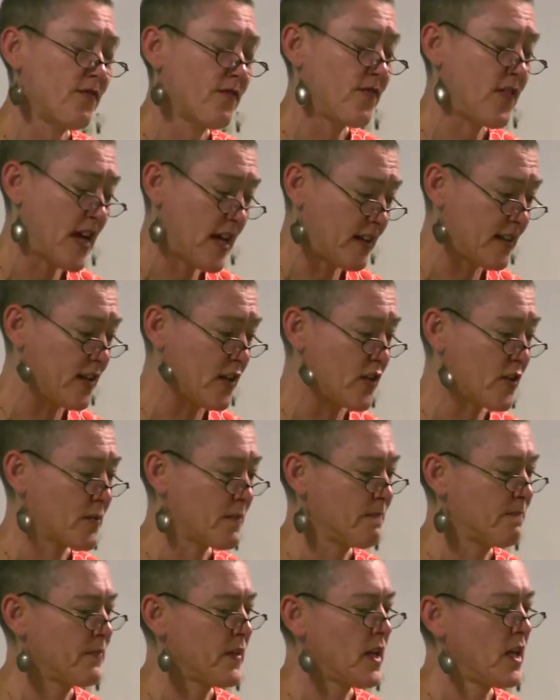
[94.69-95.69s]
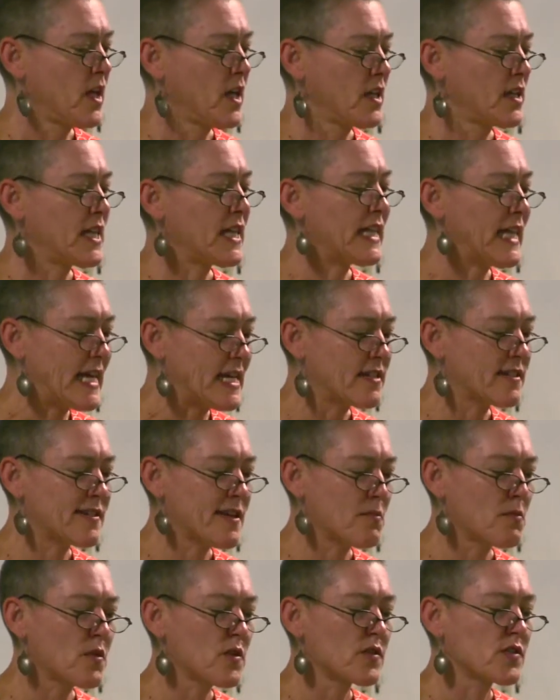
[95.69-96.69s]
failure, that late
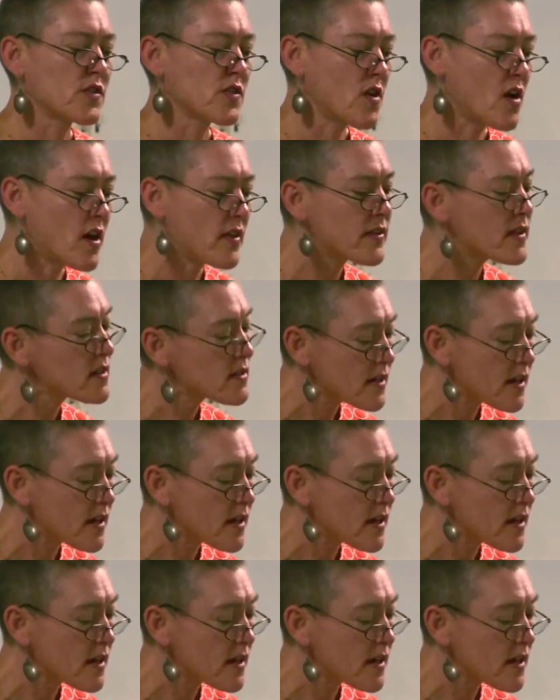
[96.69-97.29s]
summer is not the